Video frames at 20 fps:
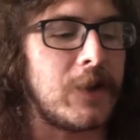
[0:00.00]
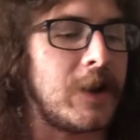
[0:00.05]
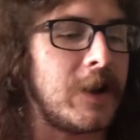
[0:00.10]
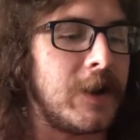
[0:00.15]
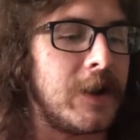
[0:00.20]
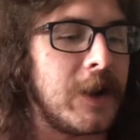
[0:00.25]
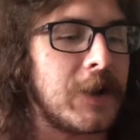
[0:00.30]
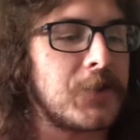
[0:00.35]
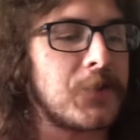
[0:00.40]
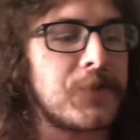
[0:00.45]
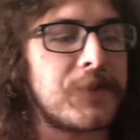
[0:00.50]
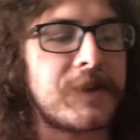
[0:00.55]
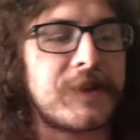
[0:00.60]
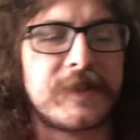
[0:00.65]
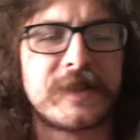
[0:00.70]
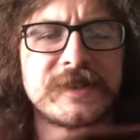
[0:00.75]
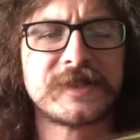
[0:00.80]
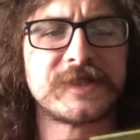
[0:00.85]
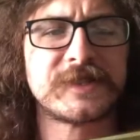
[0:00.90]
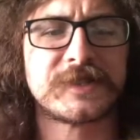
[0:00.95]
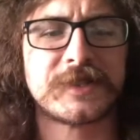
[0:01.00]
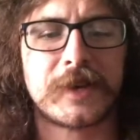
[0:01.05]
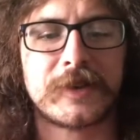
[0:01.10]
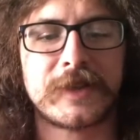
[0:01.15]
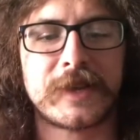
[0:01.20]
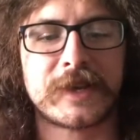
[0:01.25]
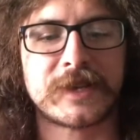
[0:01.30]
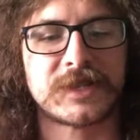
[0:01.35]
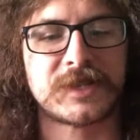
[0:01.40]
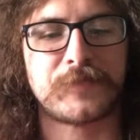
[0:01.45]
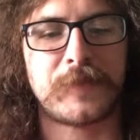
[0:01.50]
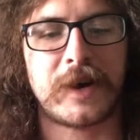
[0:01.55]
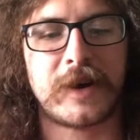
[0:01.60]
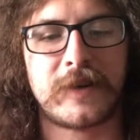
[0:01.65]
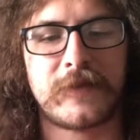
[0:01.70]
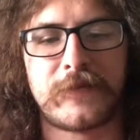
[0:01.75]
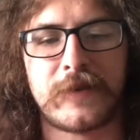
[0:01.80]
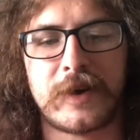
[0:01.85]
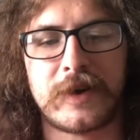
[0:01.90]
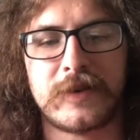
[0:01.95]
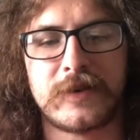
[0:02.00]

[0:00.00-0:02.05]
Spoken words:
I don't think this is on like Spotify